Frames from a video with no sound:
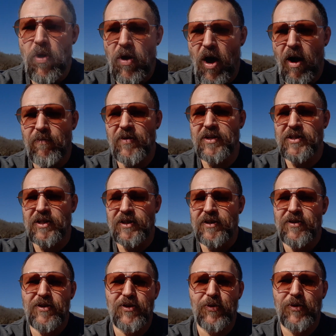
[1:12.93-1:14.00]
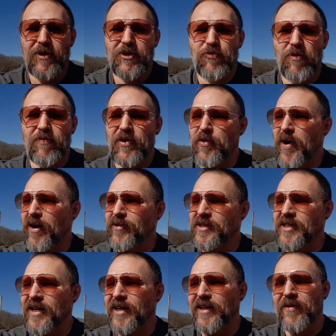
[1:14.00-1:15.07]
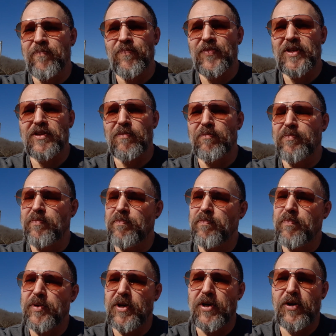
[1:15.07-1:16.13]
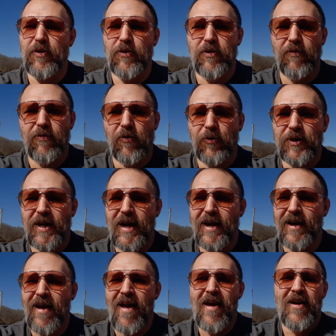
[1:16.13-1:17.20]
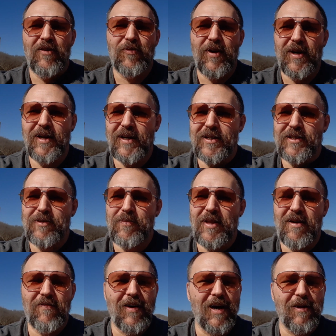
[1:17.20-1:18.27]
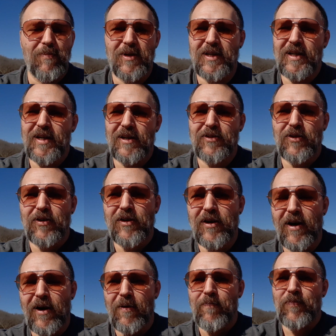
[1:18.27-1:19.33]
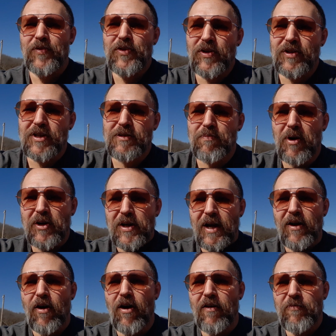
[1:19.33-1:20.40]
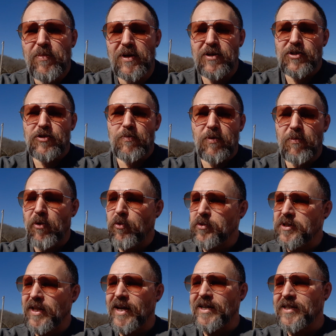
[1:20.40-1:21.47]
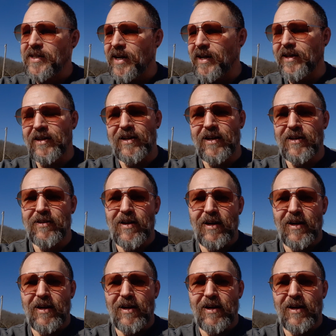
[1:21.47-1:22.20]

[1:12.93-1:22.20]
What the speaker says: Obviously, doing this review outside, it's a beautiful day, ready to get some of that vitamin D. I took this Monday off because Super Bowl was last night, and I